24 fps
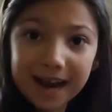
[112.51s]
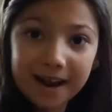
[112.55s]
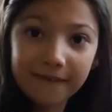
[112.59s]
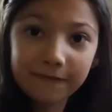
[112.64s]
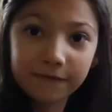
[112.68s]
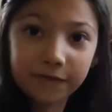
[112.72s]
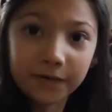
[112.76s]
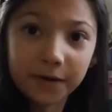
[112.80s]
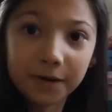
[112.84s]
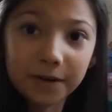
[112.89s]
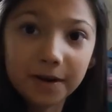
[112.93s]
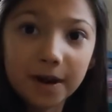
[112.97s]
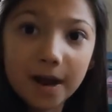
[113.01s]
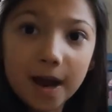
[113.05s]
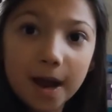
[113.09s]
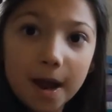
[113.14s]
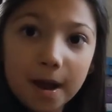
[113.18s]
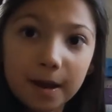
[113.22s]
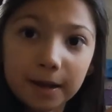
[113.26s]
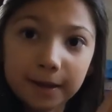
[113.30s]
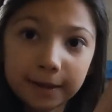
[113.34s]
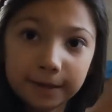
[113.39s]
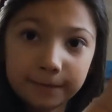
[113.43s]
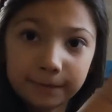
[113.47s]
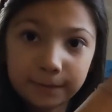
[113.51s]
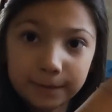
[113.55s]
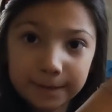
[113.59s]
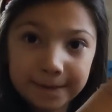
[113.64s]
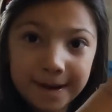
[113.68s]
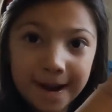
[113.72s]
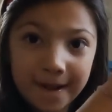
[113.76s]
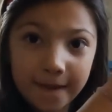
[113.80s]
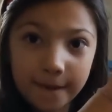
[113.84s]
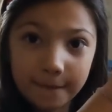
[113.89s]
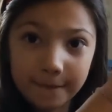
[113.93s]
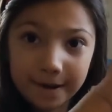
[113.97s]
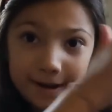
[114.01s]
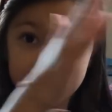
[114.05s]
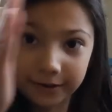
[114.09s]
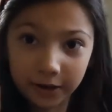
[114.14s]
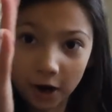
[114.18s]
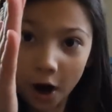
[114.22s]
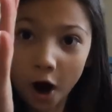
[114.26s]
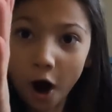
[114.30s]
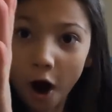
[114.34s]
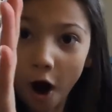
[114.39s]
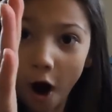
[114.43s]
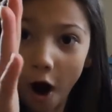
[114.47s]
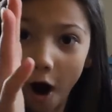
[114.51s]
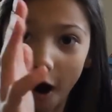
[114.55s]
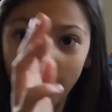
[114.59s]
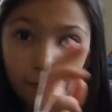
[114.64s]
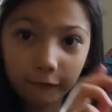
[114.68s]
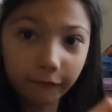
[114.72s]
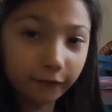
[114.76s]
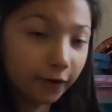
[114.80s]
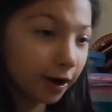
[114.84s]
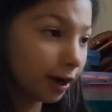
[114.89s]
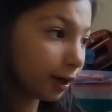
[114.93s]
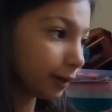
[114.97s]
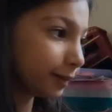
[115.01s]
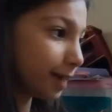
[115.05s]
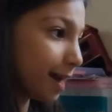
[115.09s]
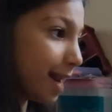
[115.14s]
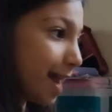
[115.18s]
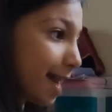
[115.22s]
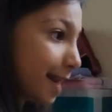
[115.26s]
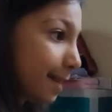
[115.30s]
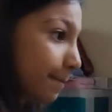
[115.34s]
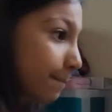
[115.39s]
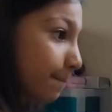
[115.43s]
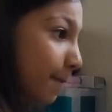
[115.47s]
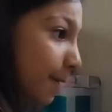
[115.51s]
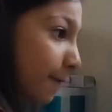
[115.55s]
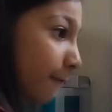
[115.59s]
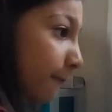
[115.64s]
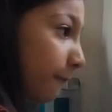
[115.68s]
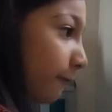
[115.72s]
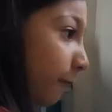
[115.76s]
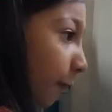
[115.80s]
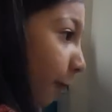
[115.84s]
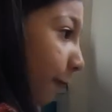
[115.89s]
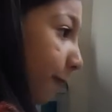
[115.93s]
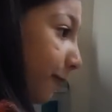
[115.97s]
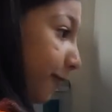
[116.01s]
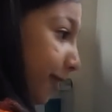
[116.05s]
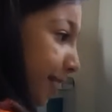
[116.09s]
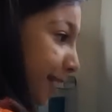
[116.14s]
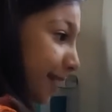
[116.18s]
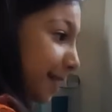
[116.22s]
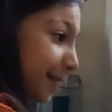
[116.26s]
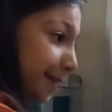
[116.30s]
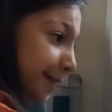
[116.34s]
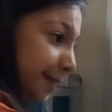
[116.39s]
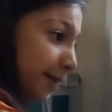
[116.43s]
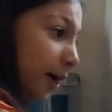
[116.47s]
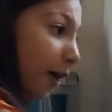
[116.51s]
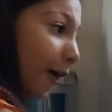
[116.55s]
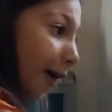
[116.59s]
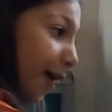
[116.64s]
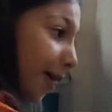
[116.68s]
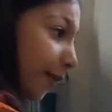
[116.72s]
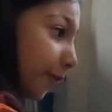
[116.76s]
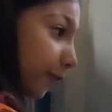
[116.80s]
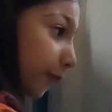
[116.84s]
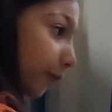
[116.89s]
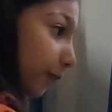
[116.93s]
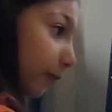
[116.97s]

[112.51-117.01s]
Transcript: If we split them into half, let's put 4 on each side.